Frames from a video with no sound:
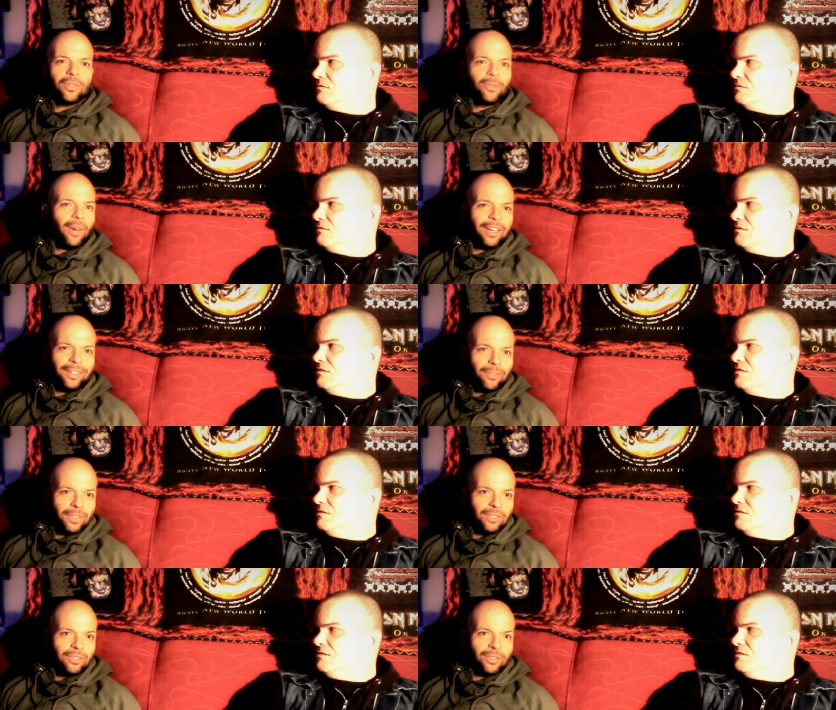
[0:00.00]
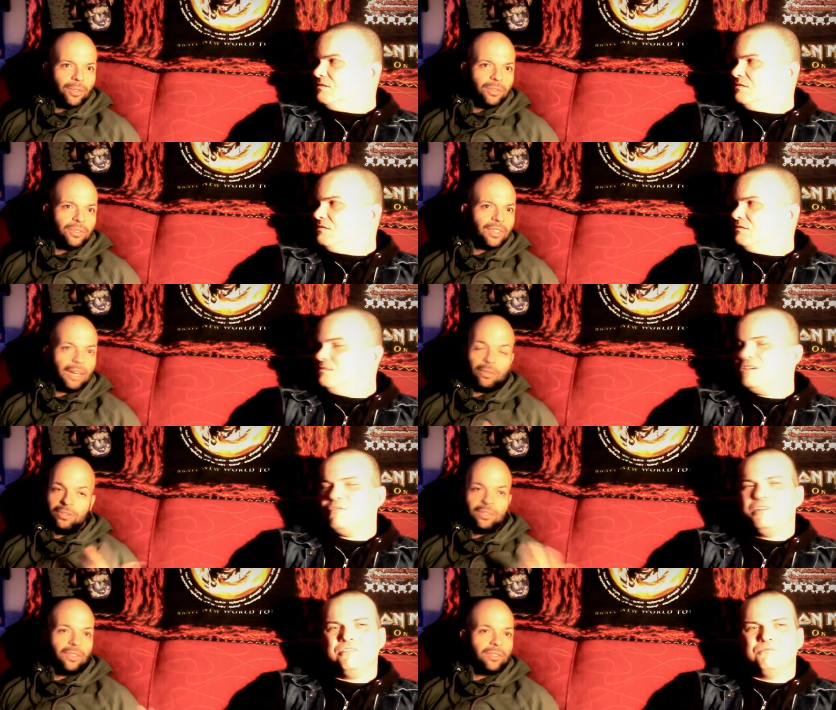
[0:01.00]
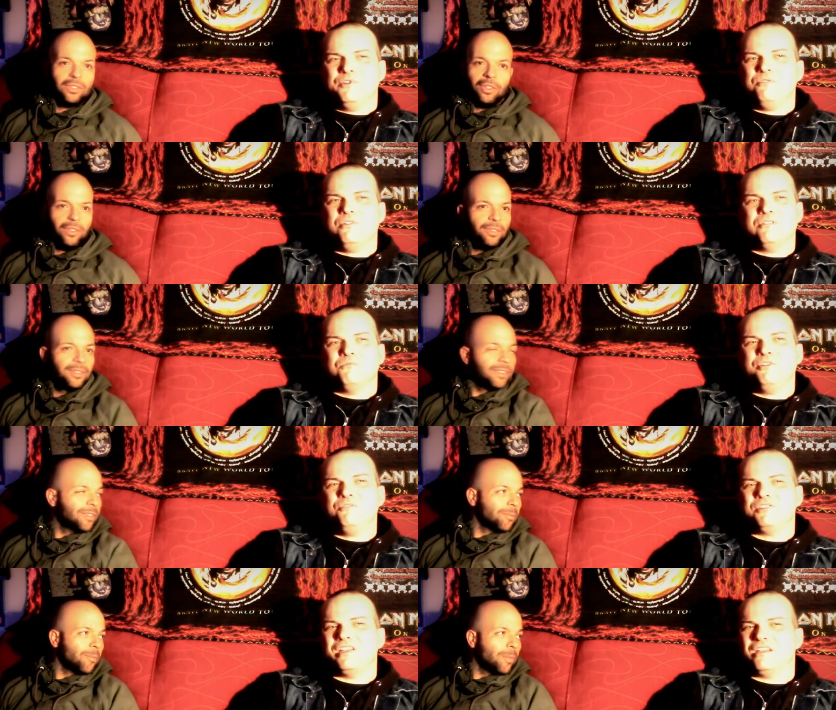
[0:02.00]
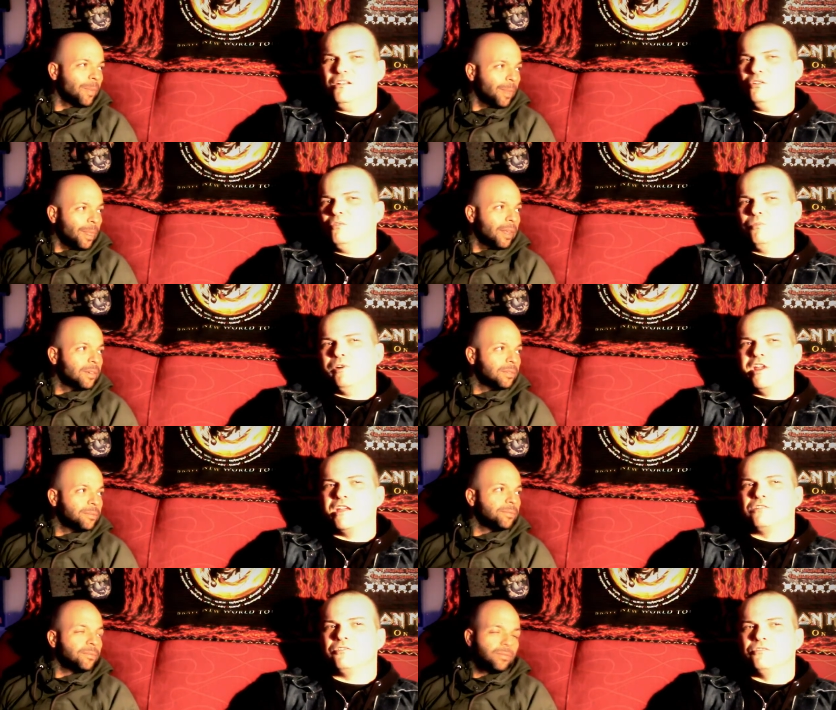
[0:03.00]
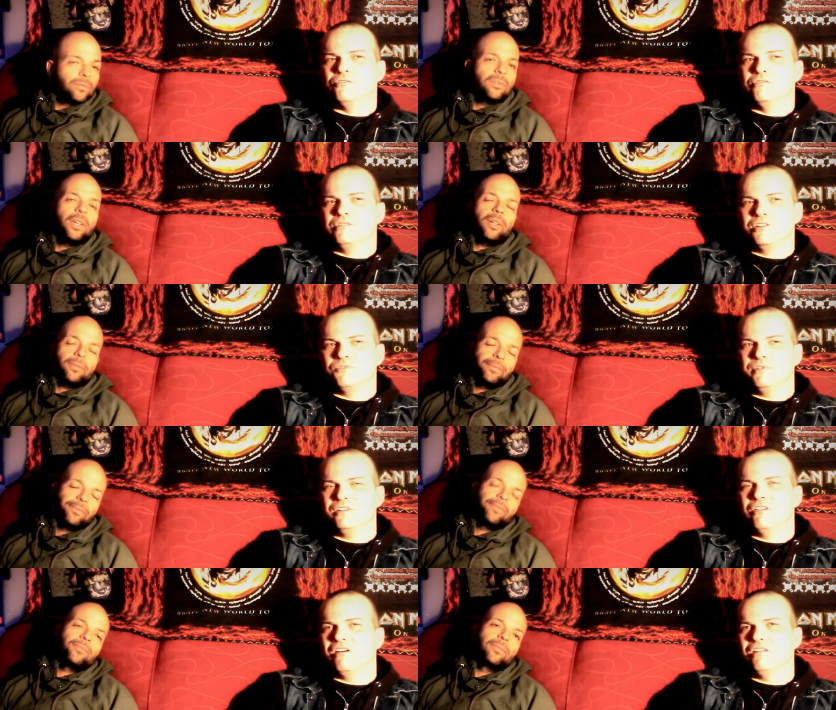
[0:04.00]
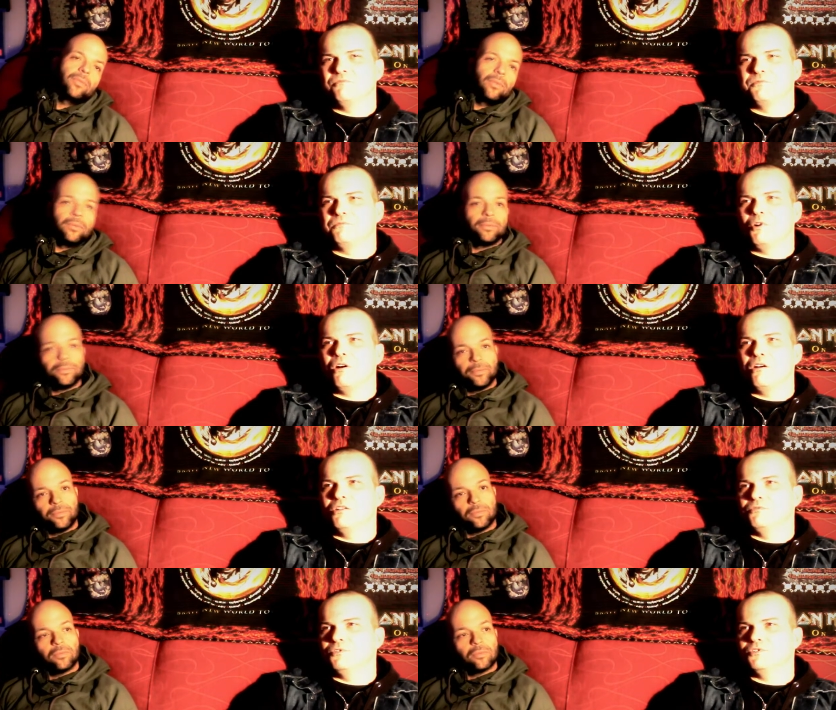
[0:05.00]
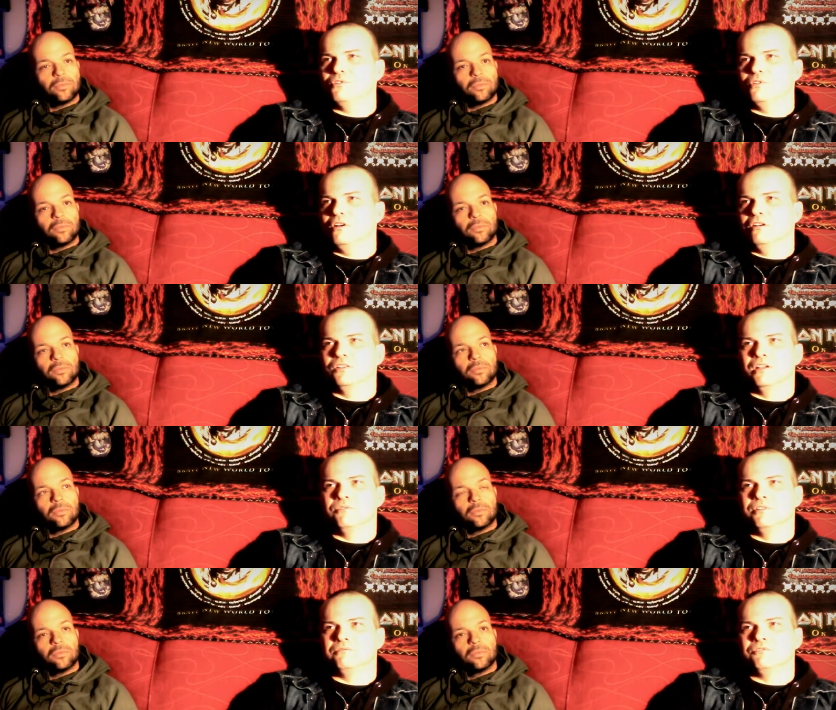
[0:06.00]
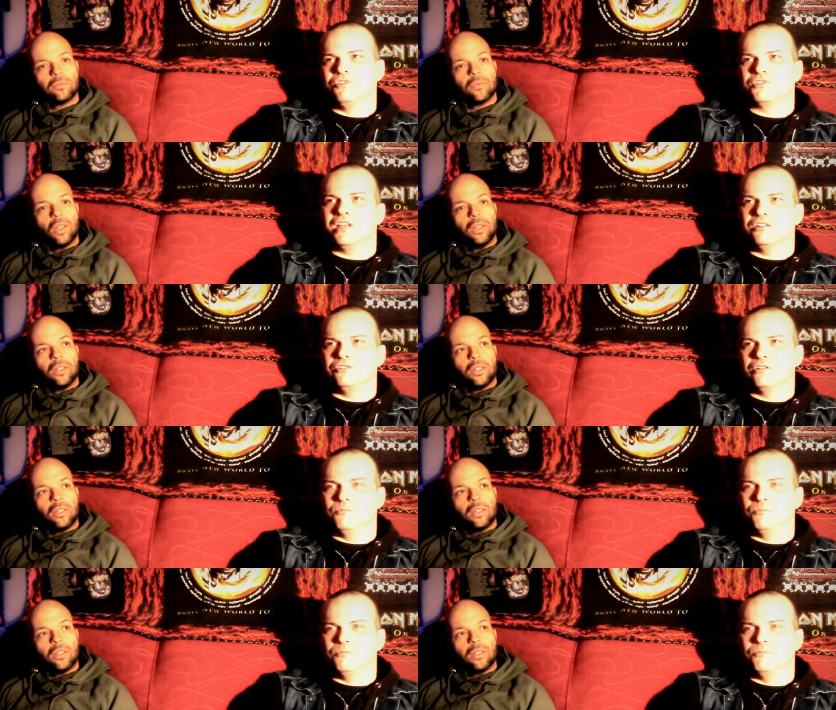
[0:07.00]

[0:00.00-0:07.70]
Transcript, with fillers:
Speaker 1: the writing of it. So okay. I yeah, we
Speaker 2: we were we were taking a little break too because yeah. we'd gone hard for so long that we just kind of took a